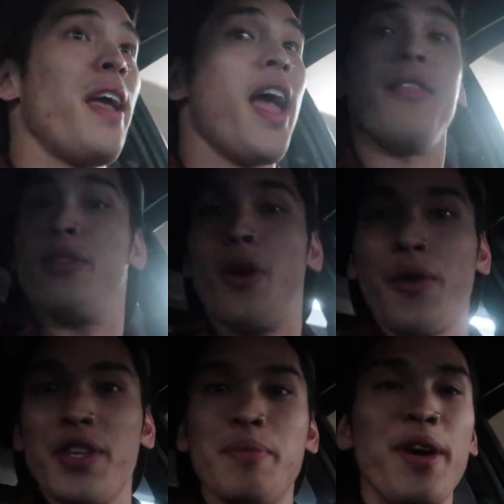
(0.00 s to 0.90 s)
and
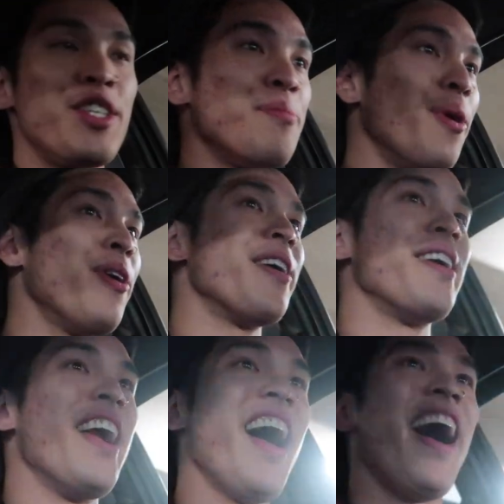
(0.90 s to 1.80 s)
lower this bitch more.
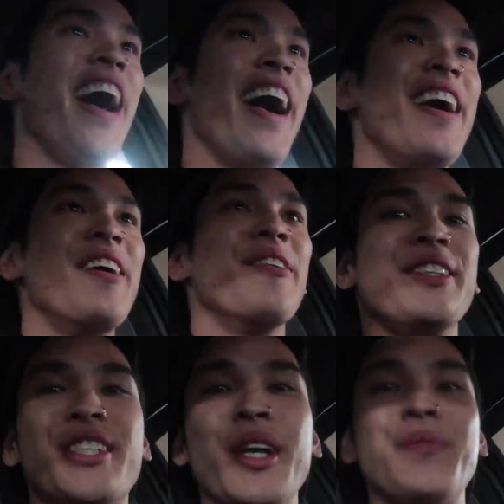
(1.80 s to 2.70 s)

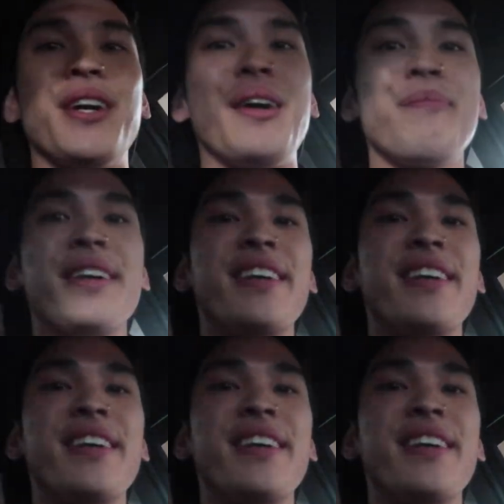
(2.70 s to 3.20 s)
We'll see you up top.